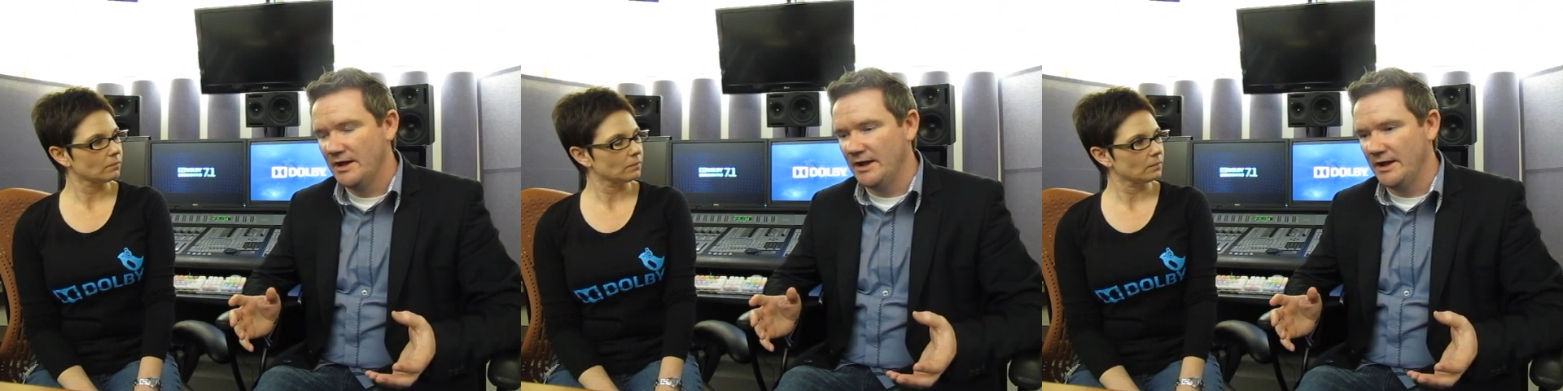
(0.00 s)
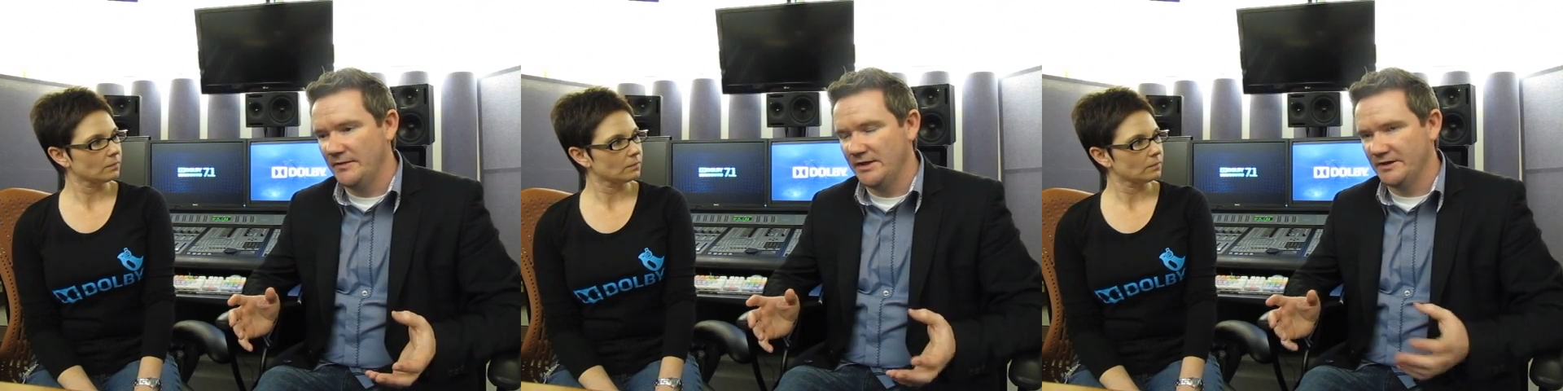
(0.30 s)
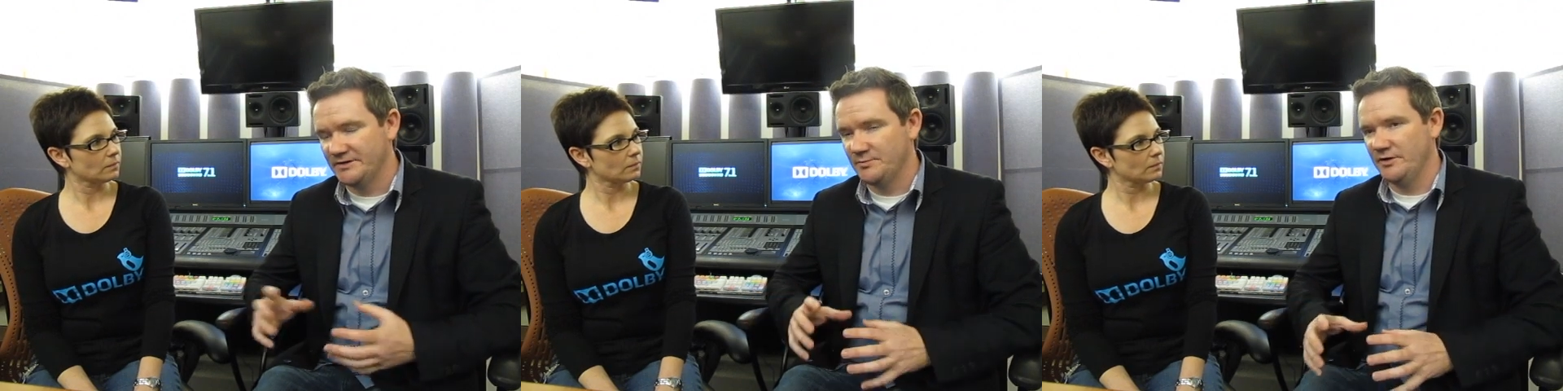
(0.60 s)
Speaker 1: and the
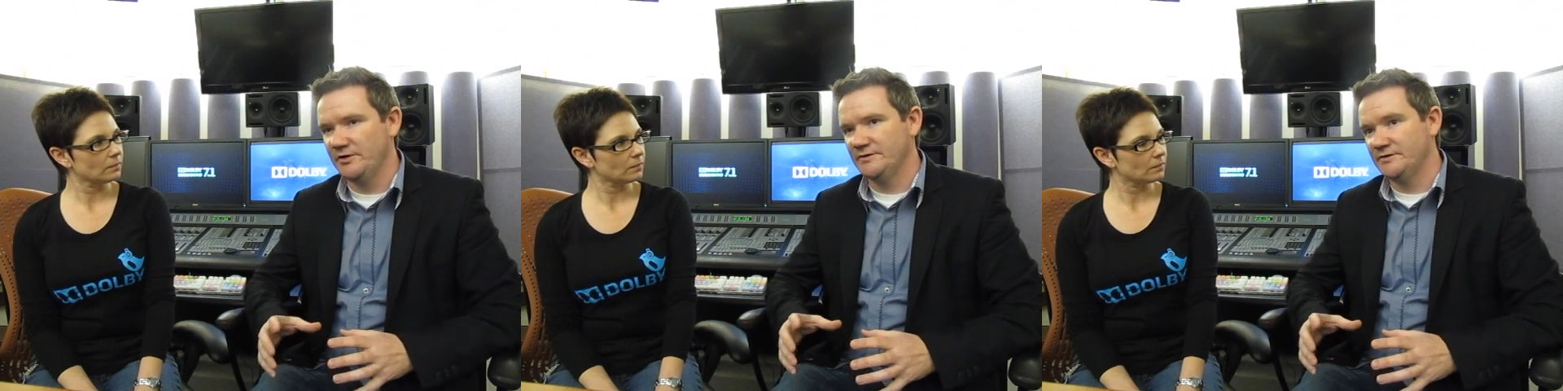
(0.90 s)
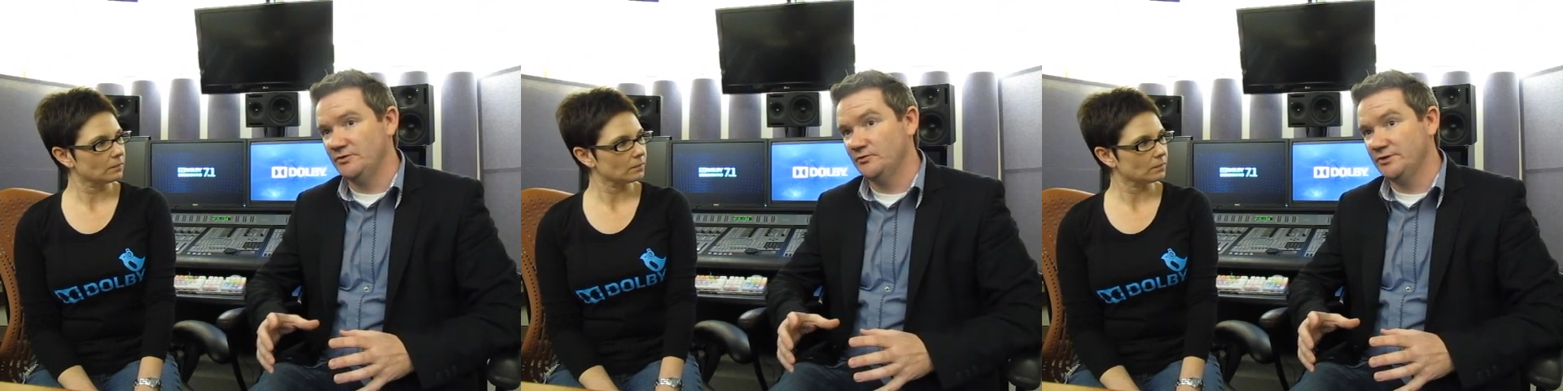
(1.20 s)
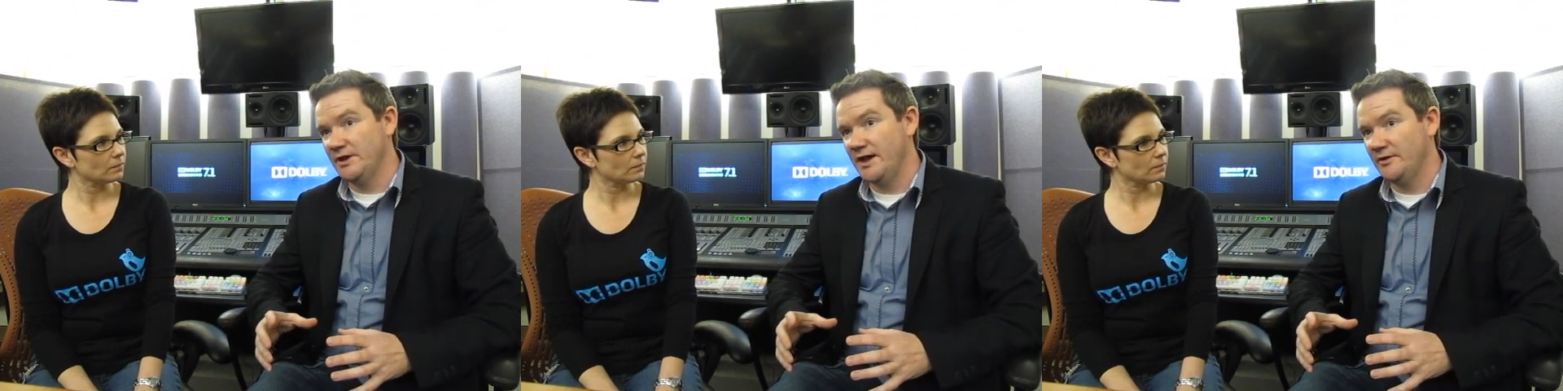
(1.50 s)
experience that you'll
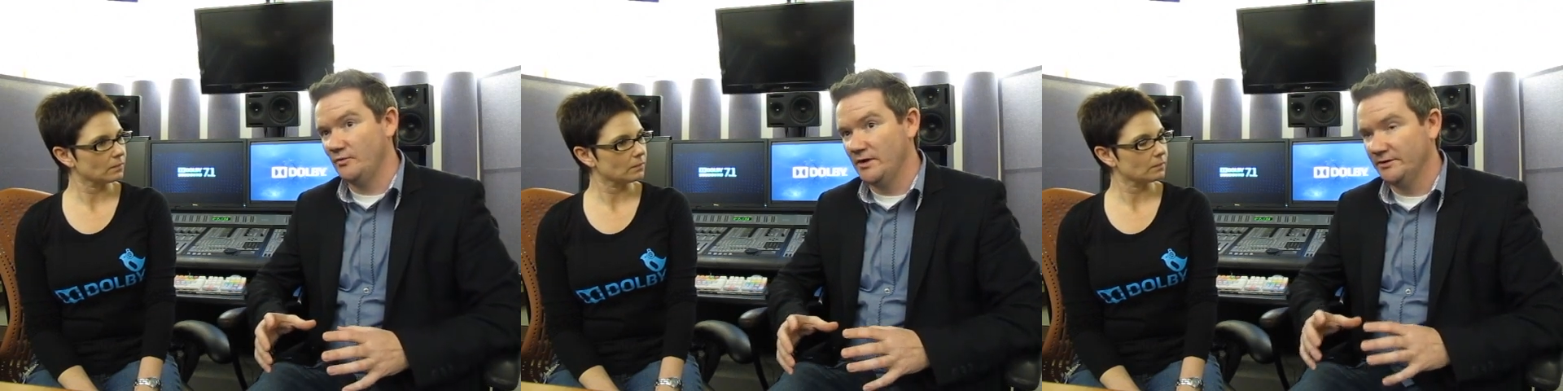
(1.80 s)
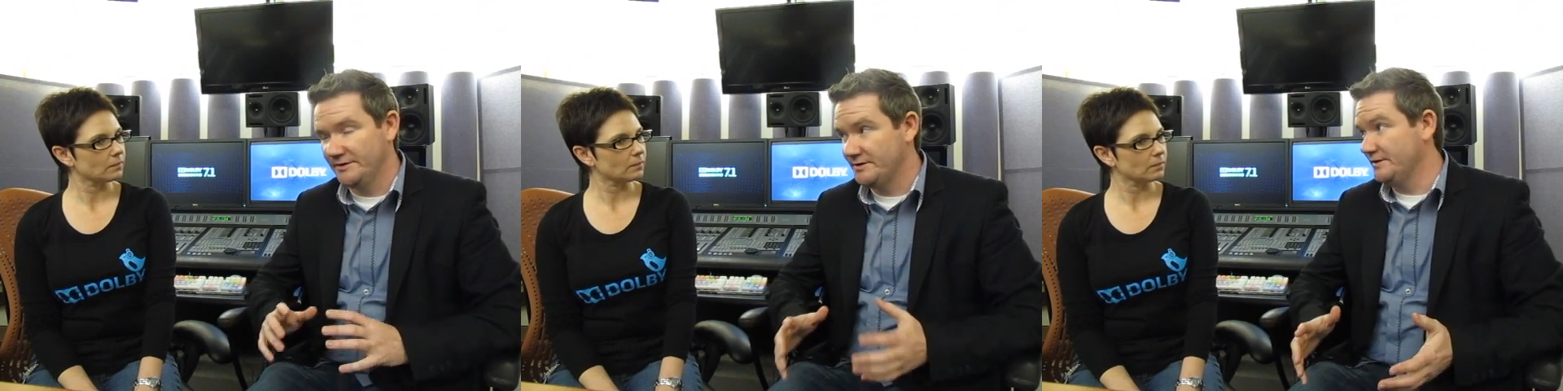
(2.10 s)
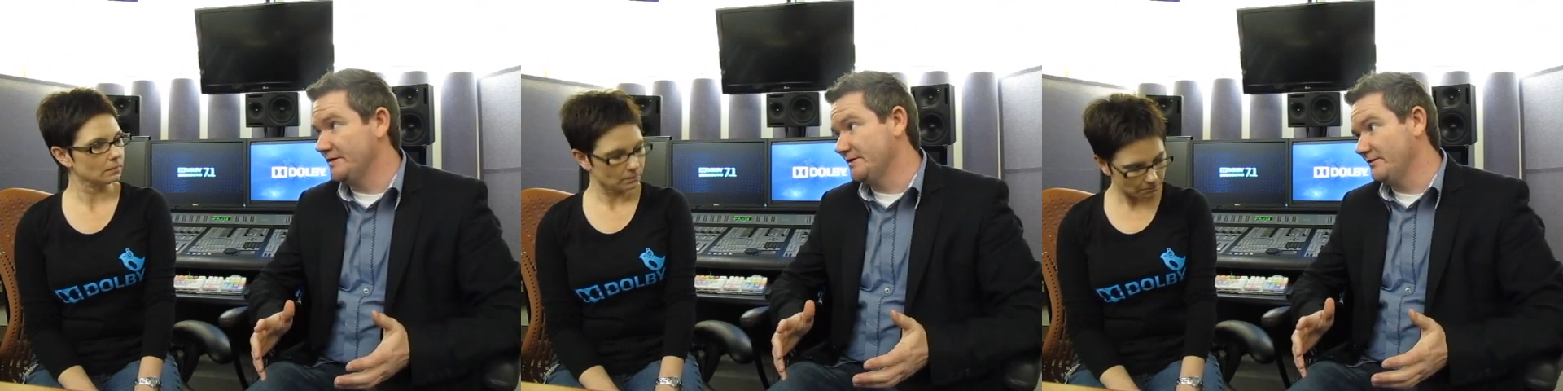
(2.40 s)
get while
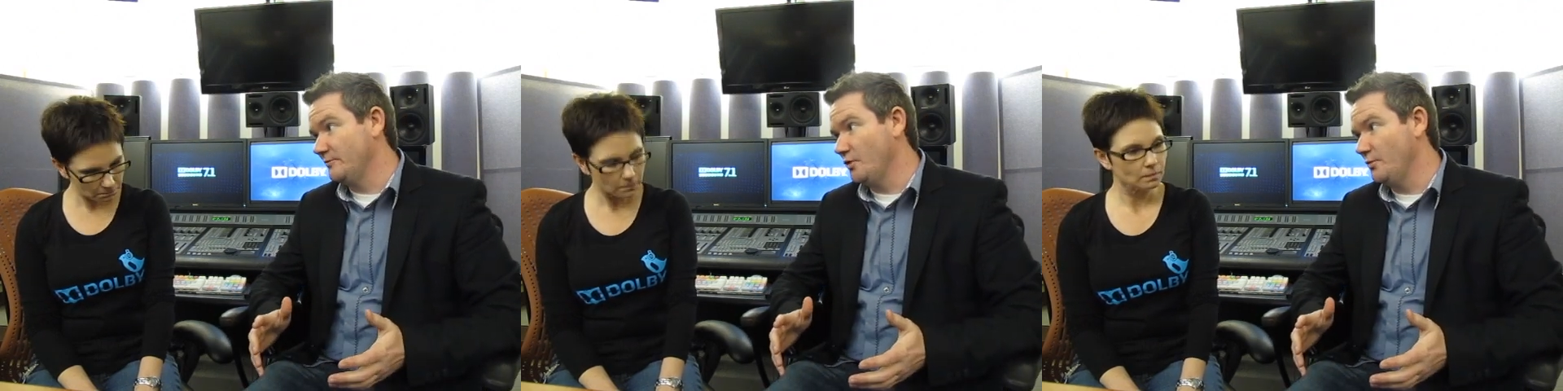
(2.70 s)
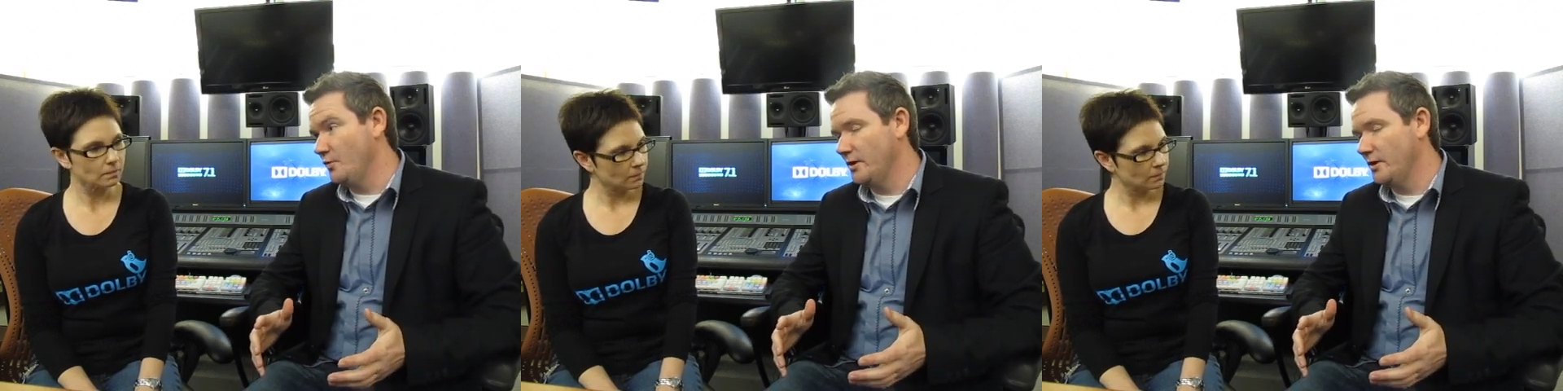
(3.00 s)
listening to 7.1.